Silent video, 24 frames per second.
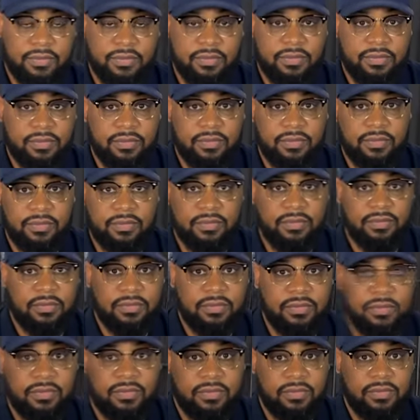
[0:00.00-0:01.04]
as you can
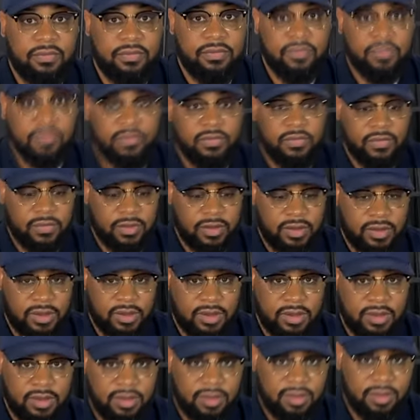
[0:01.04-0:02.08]
see, I
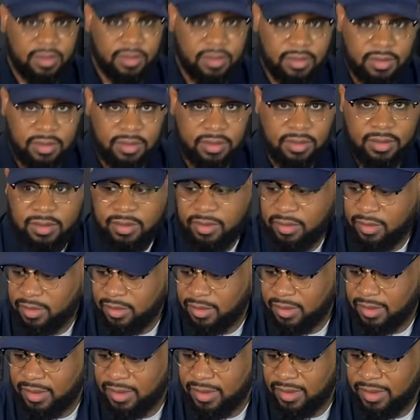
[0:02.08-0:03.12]
purchased them. That's why they
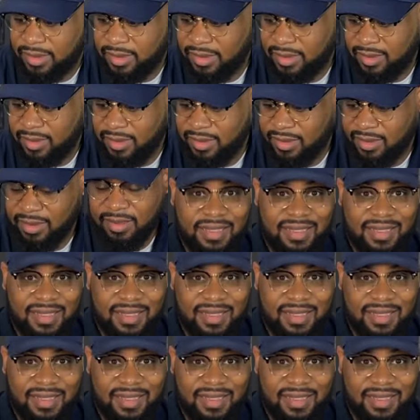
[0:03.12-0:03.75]
are all pink.